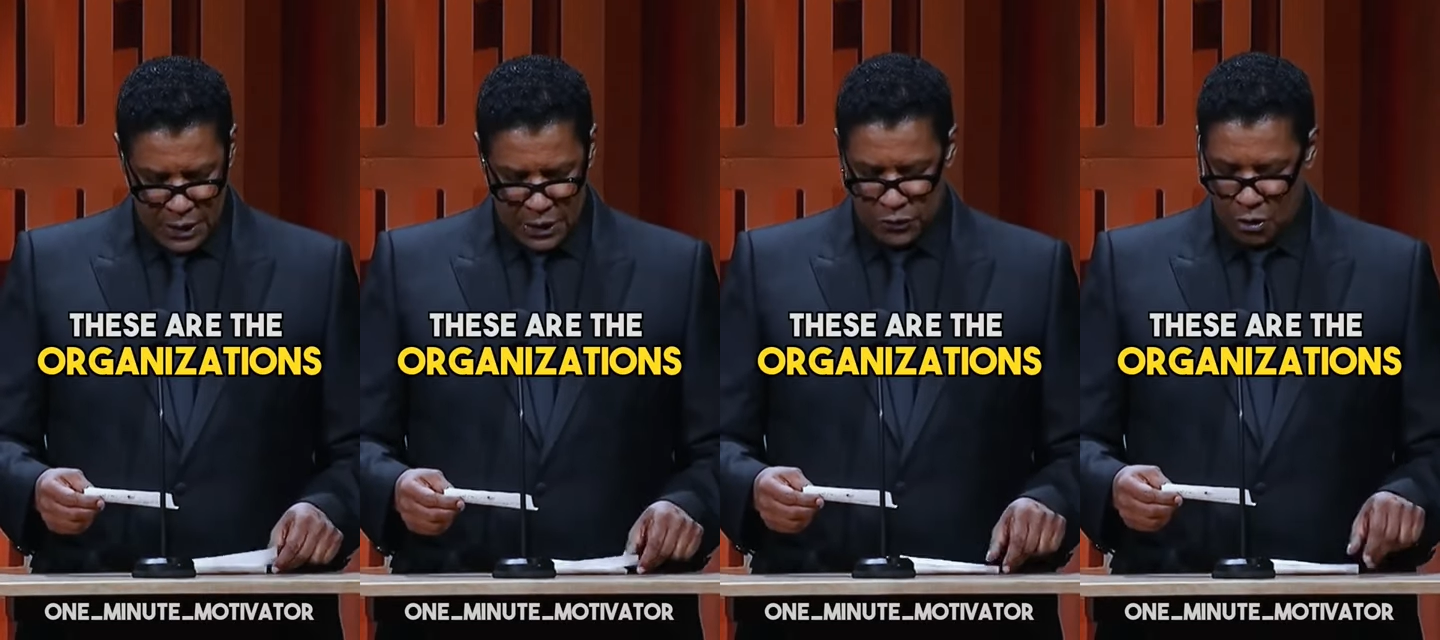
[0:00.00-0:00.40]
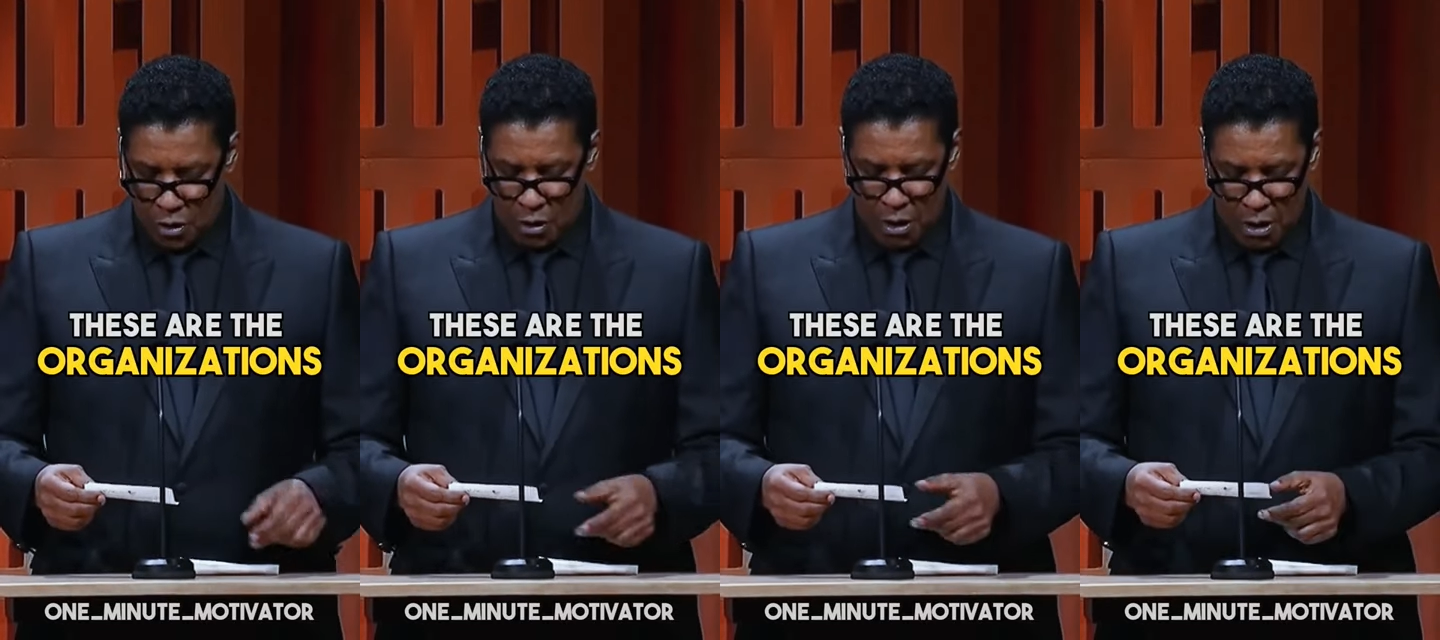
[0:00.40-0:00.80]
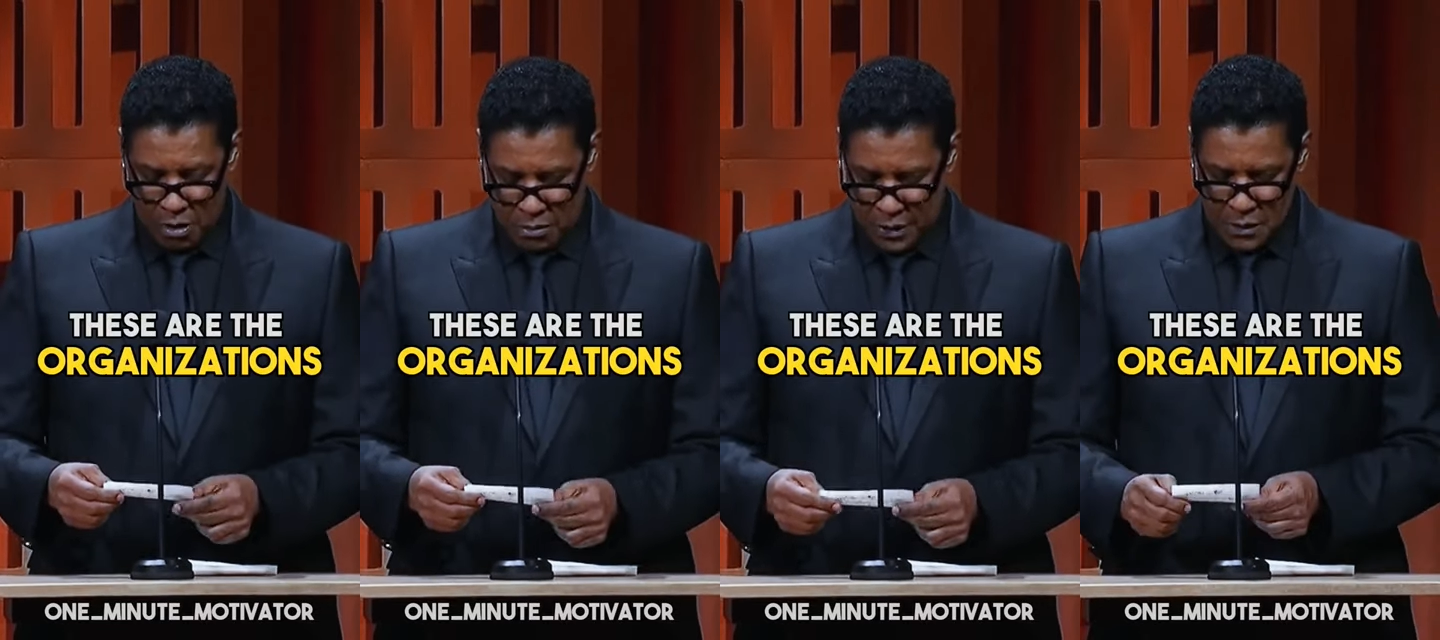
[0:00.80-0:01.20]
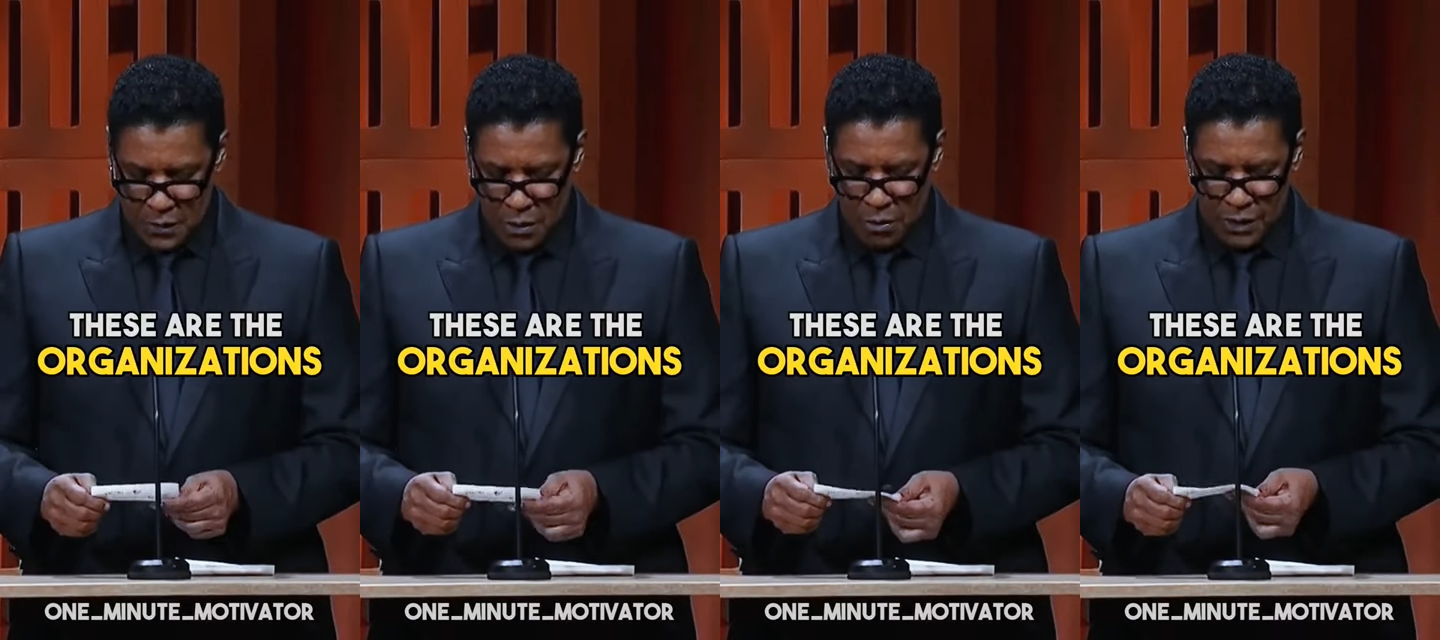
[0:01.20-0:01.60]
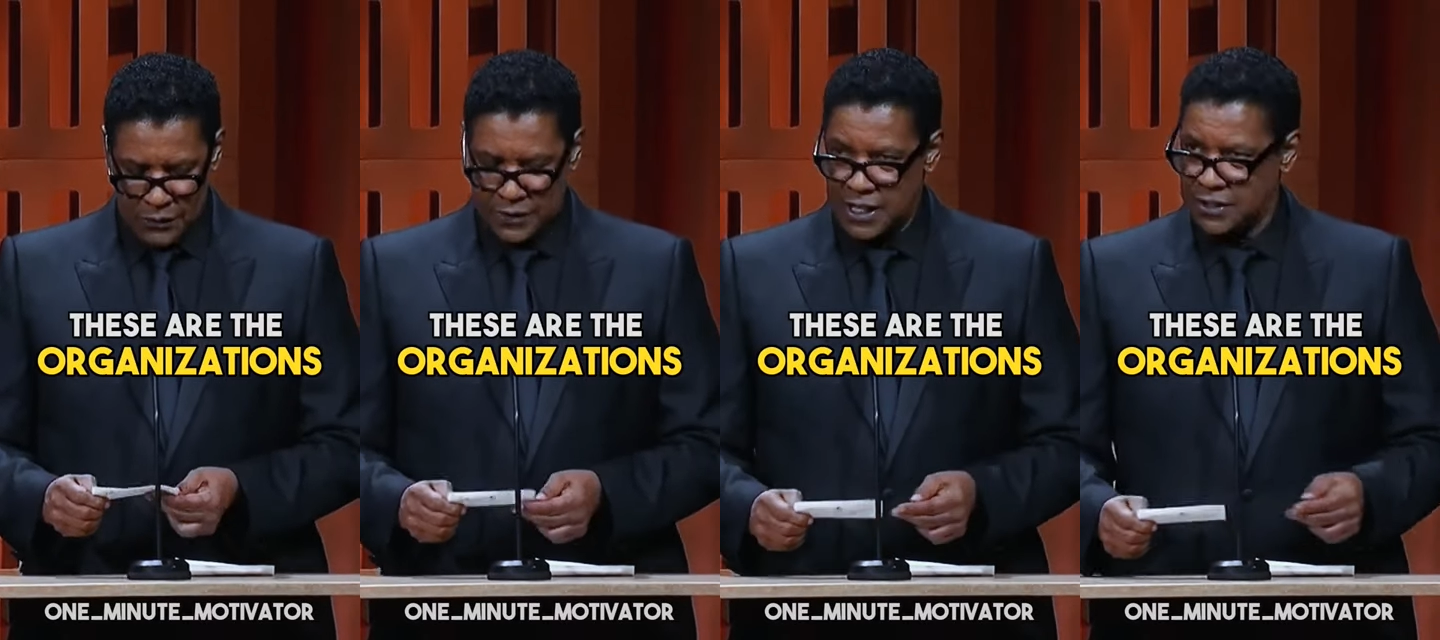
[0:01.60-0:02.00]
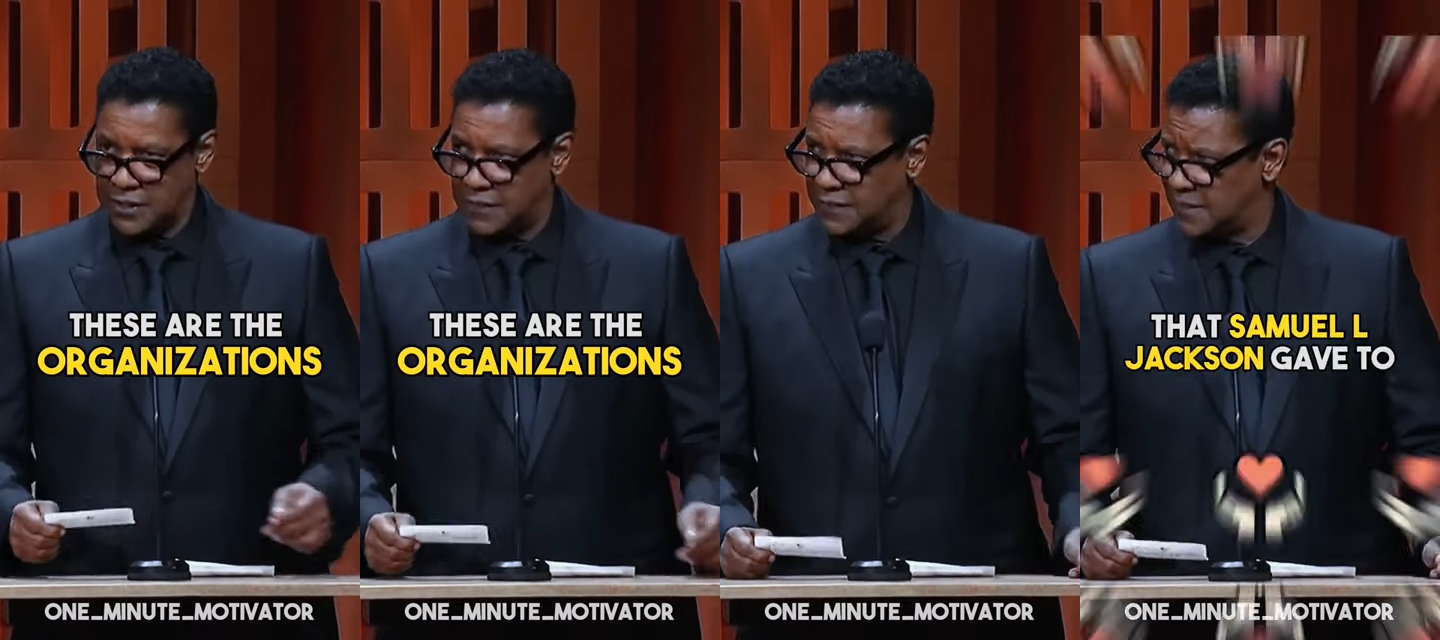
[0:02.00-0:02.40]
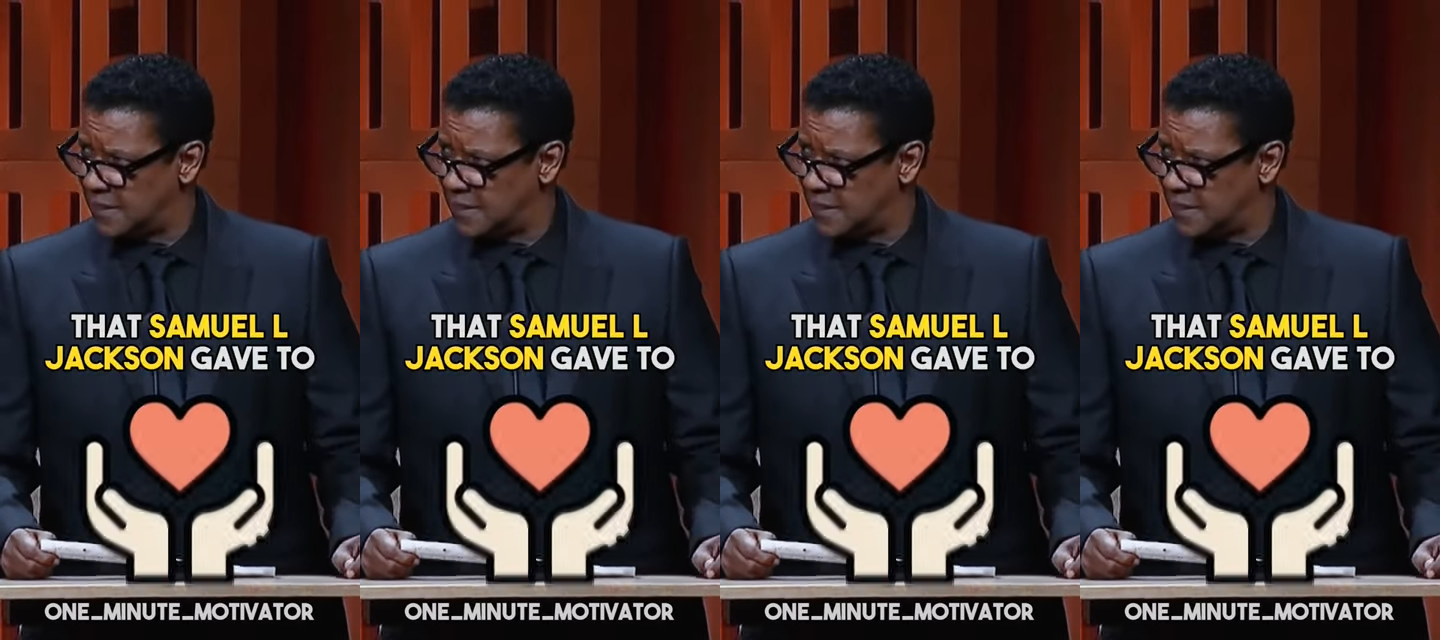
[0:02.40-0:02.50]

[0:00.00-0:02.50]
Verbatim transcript: These are the organizations